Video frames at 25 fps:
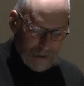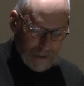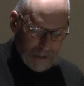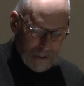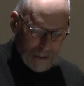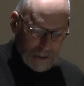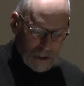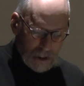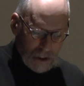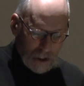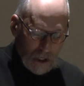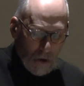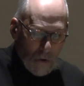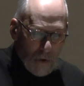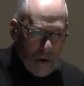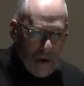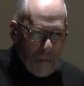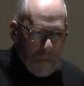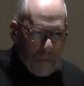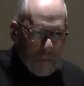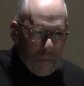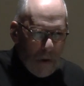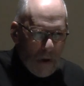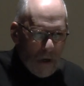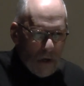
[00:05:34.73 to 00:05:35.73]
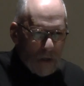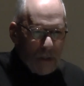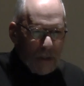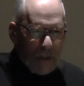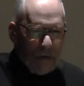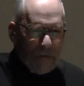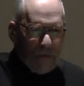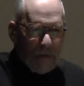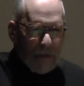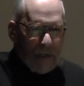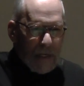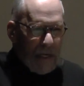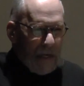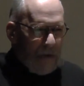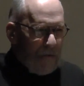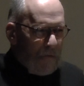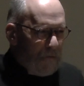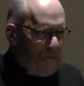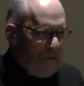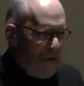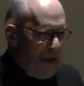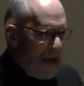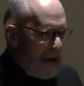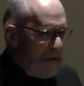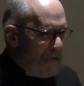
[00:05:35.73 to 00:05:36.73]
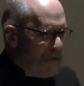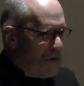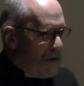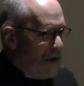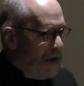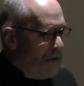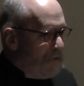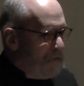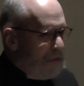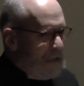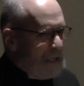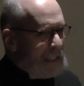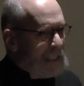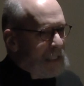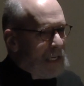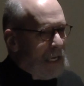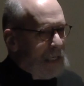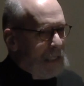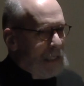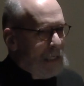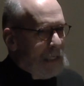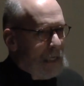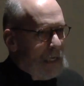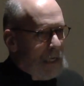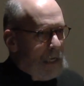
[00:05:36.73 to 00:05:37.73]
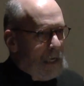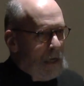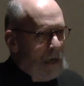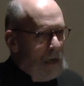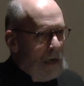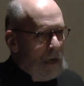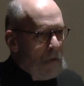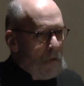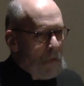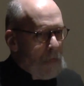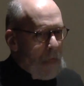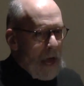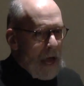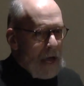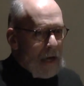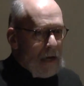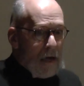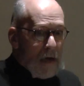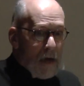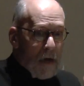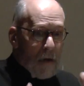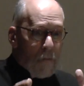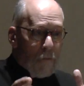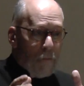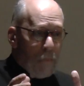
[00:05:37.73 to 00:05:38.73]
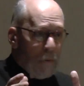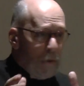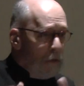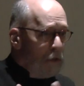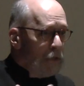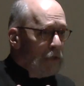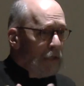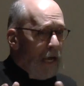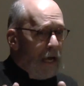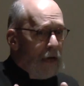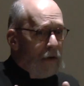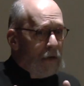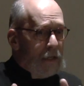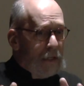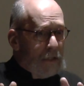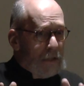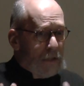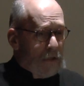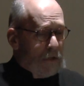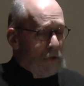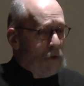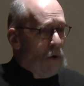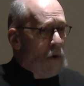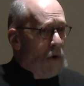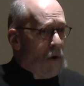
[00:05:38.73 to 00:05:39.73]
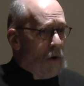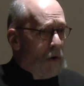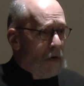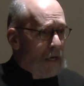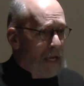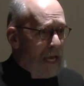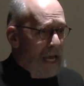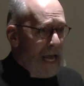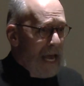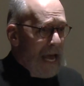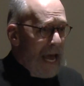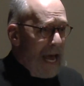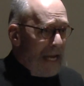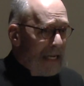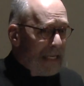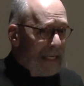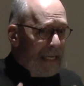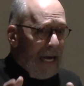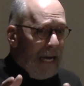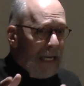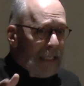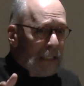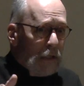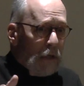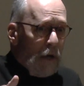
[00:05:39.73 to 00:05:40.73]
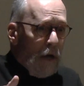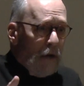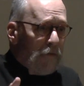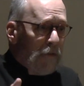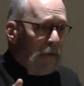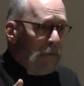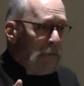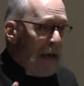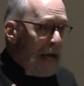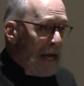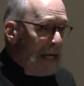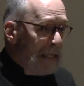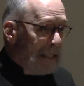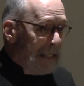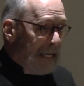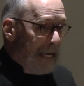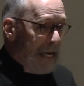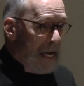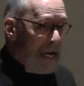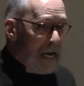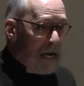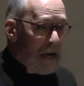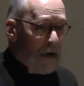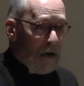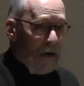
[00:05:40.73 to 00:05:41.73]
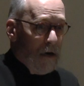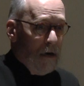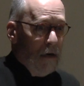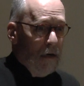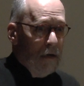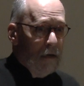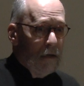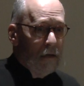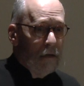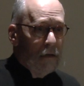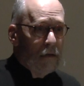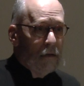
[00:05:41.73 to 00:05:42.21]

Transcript: is so impulsively in favor of this idea that he pulls out his sword and cuts off a man's ear.